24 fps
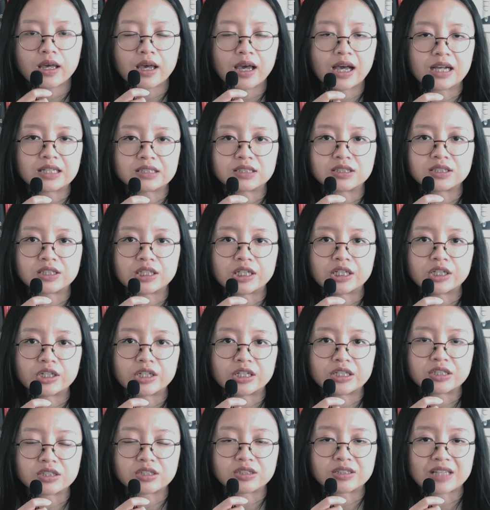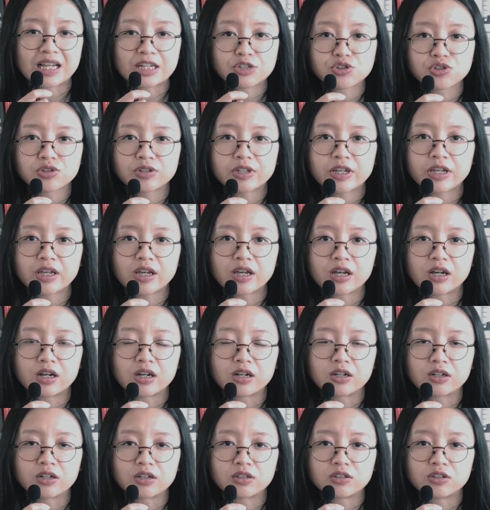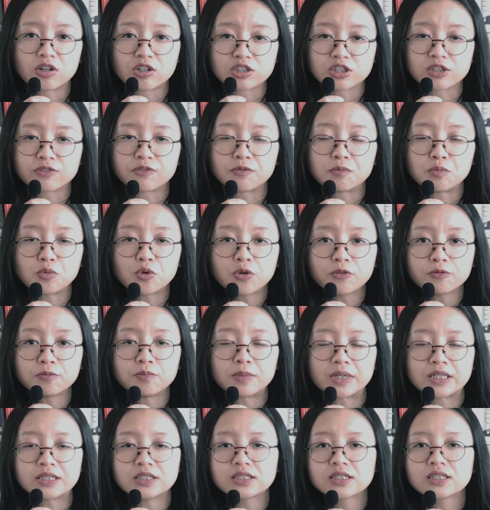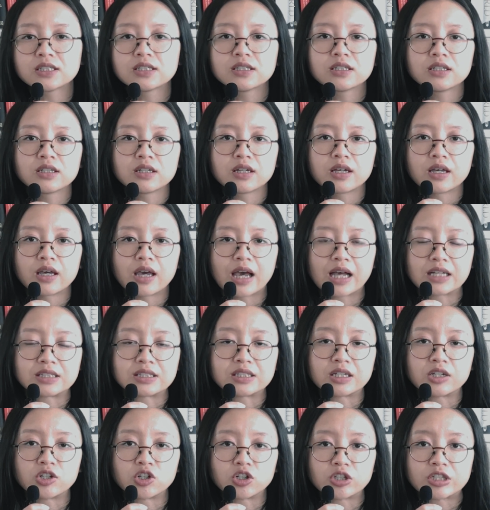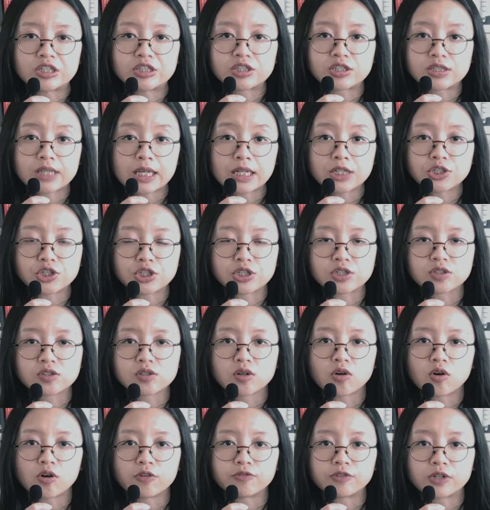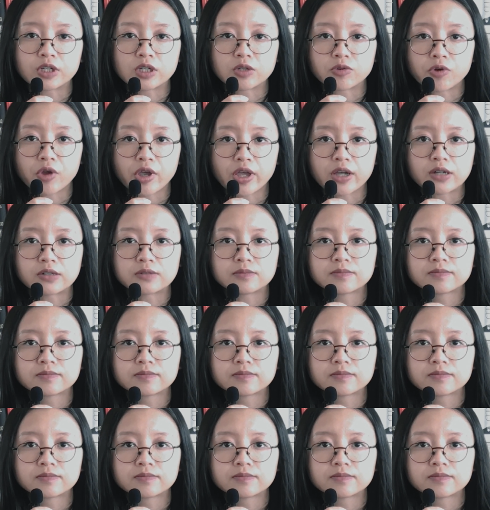as there is naturally a lot of movement at the early stages of a career.